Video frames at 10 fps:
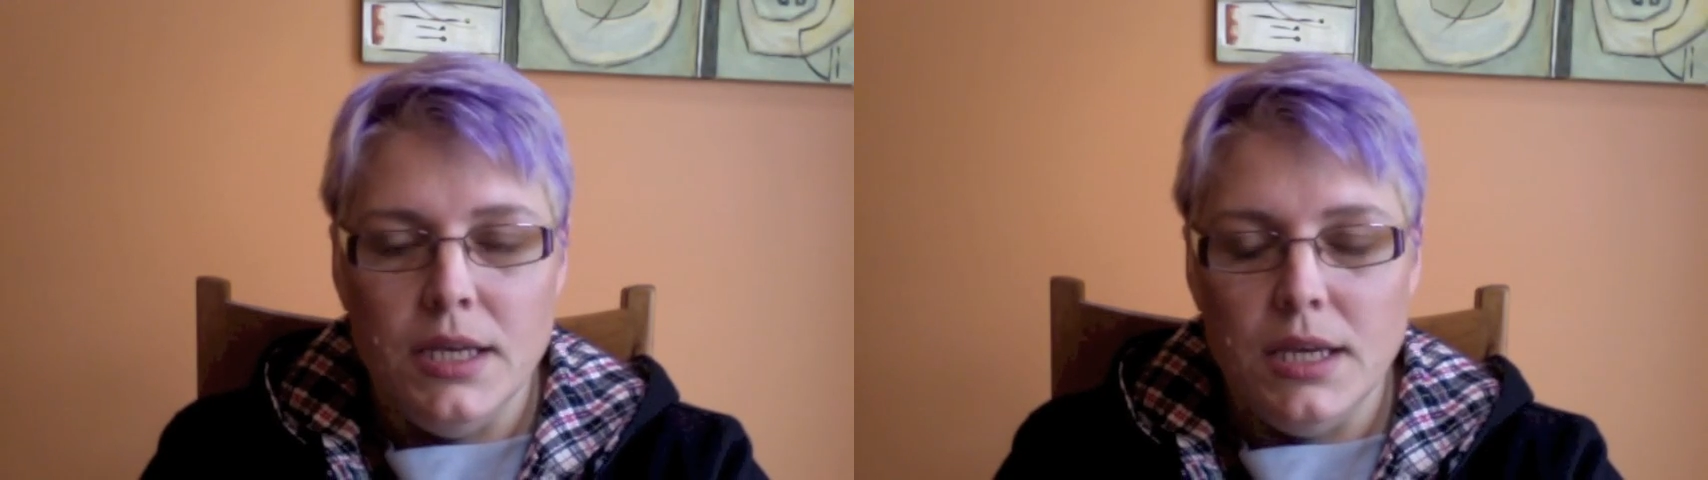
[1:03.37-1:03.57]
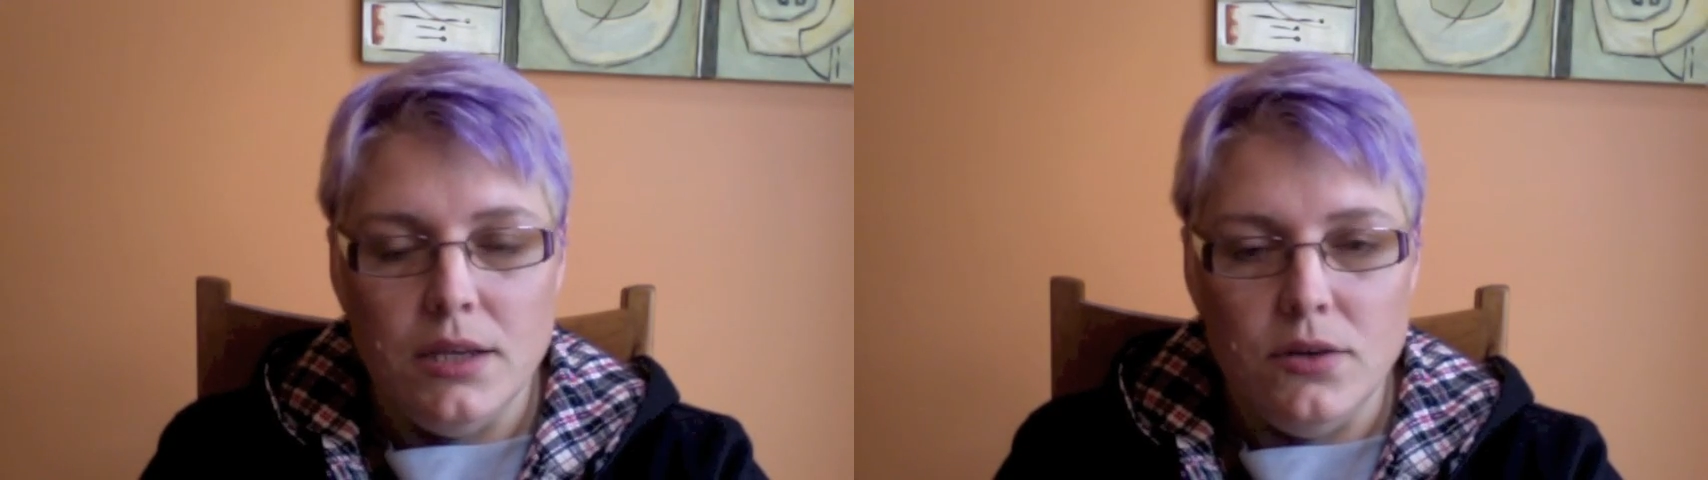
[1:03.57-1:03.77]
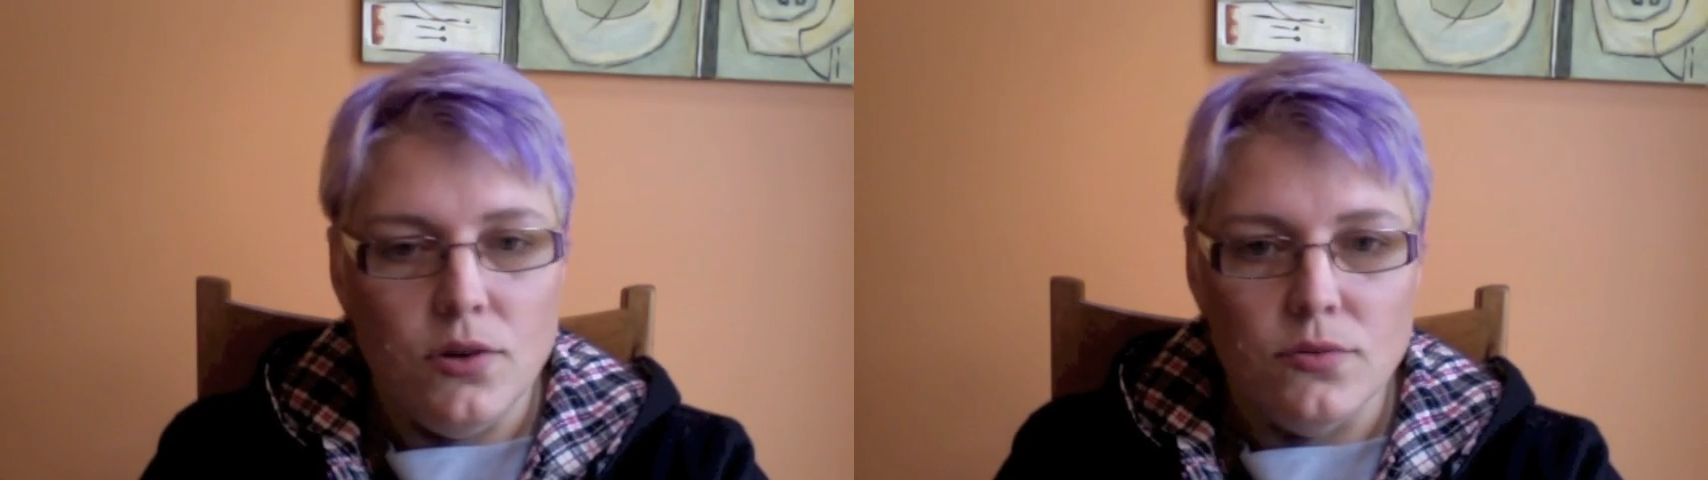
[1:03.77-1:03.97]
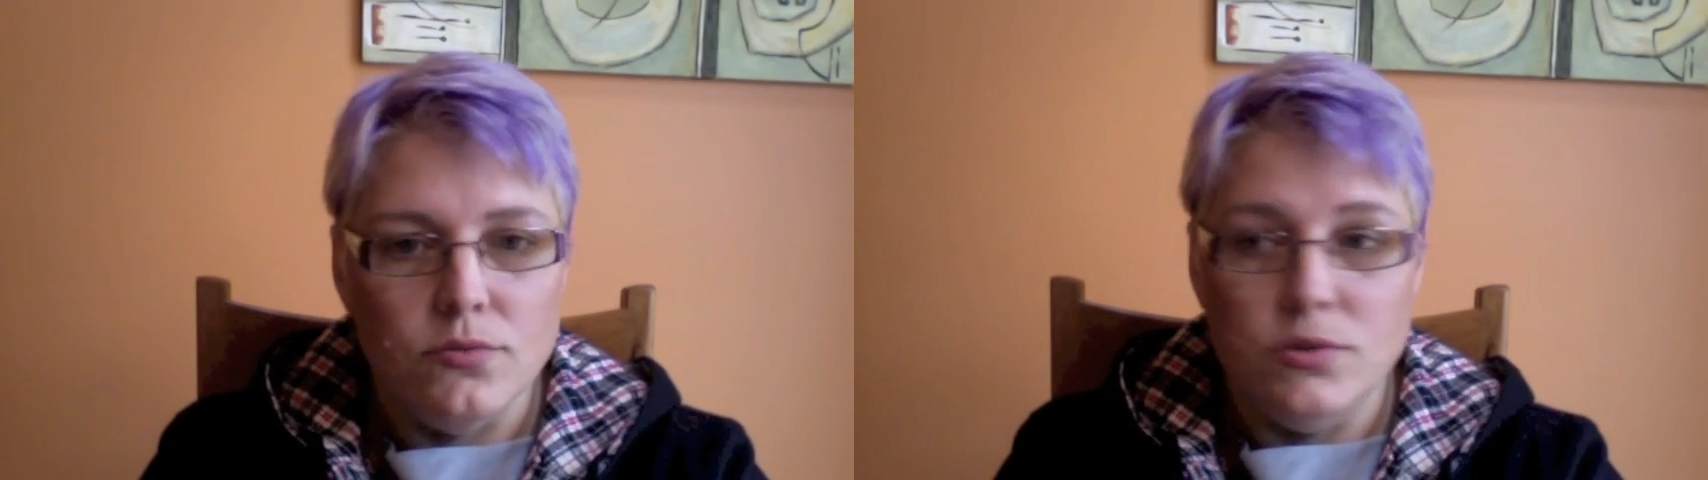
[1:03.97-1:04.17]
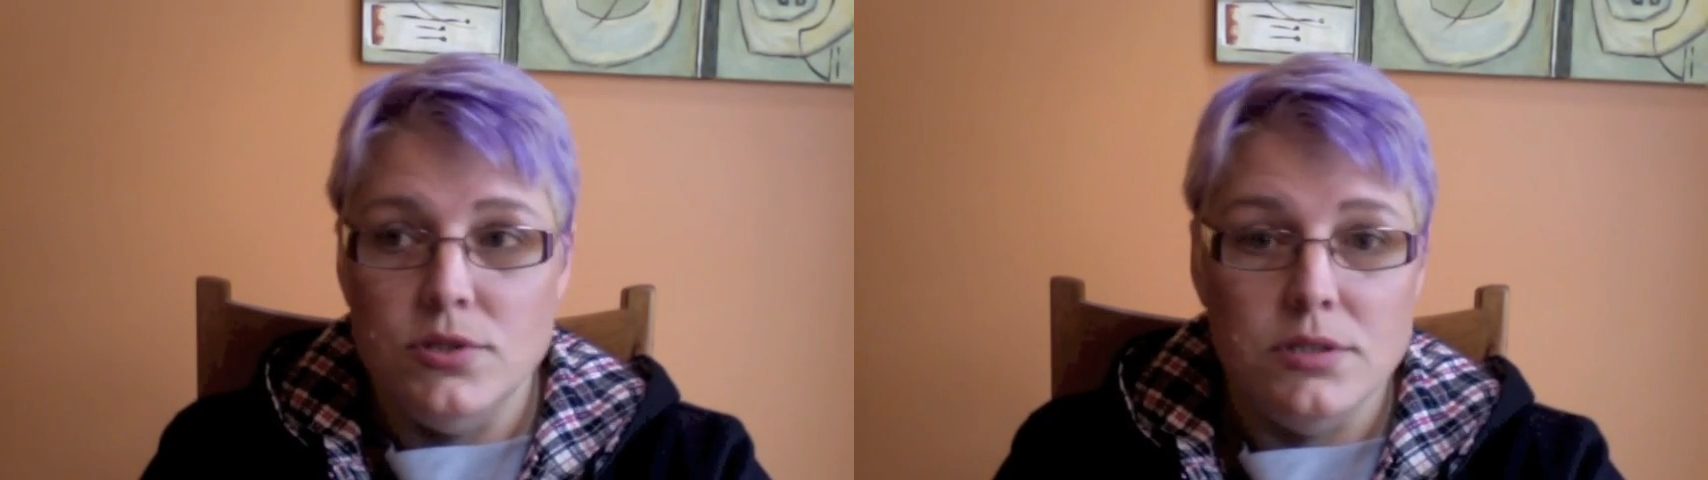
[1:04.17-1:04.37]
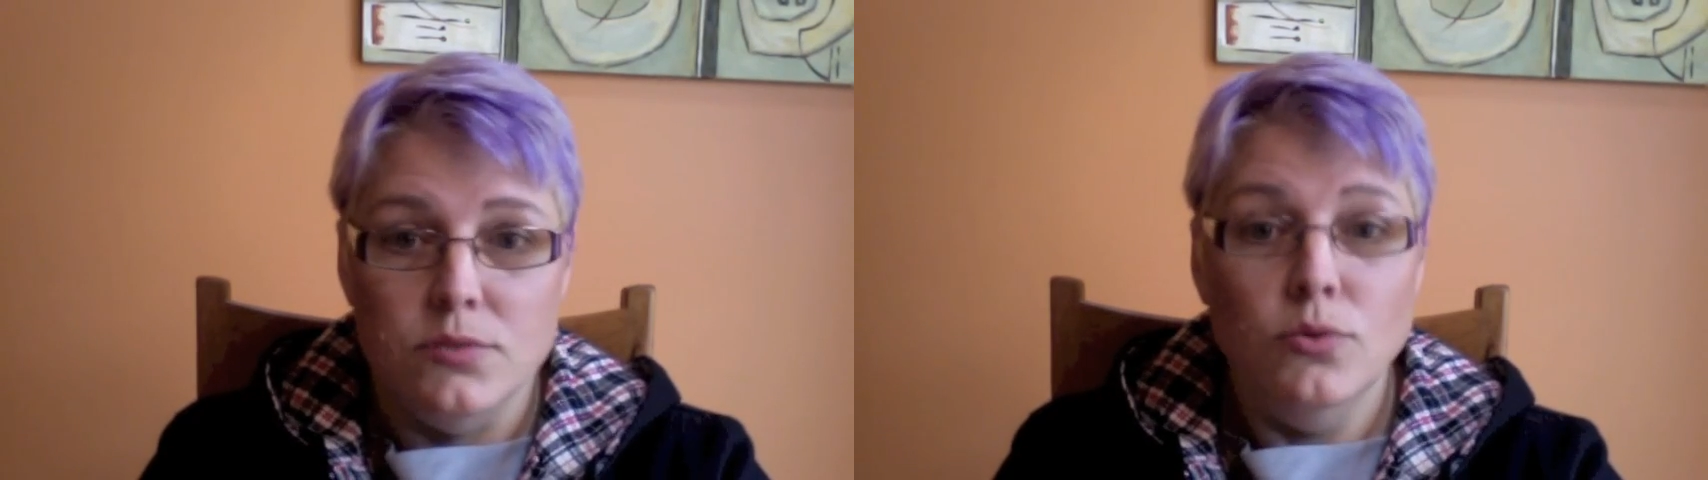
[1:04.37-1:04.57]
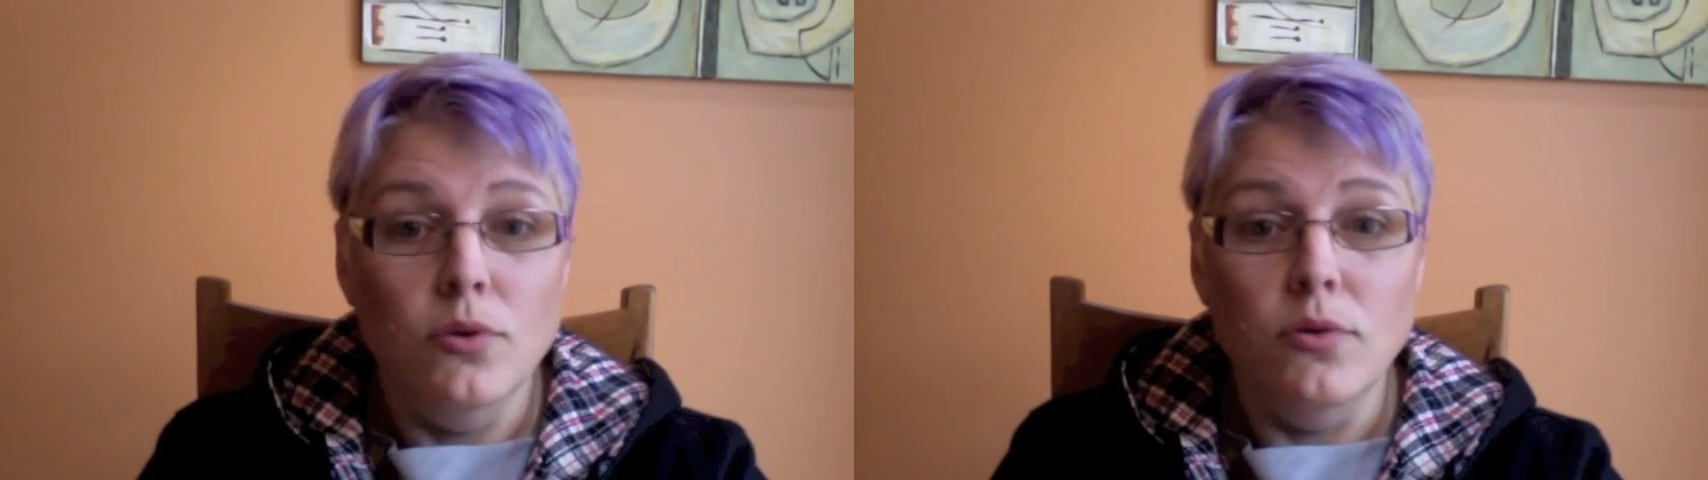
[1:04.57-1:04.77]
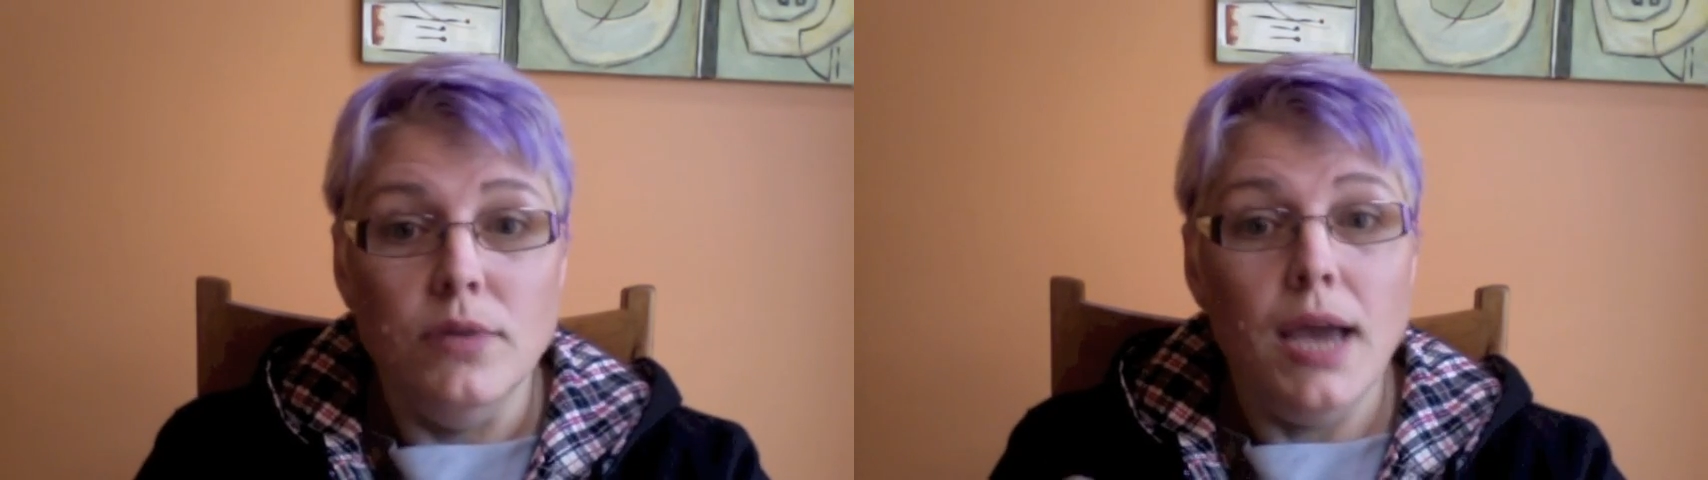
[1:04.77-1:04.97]
And you just,
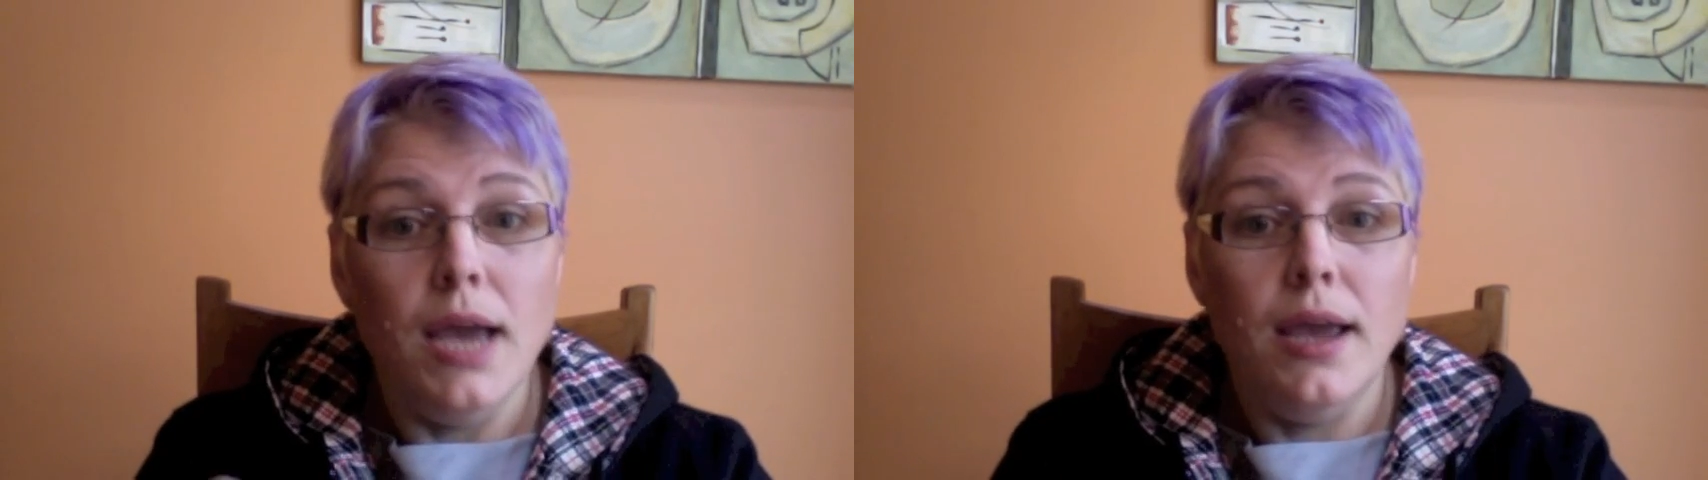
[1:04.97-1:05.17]
ooh, yeah,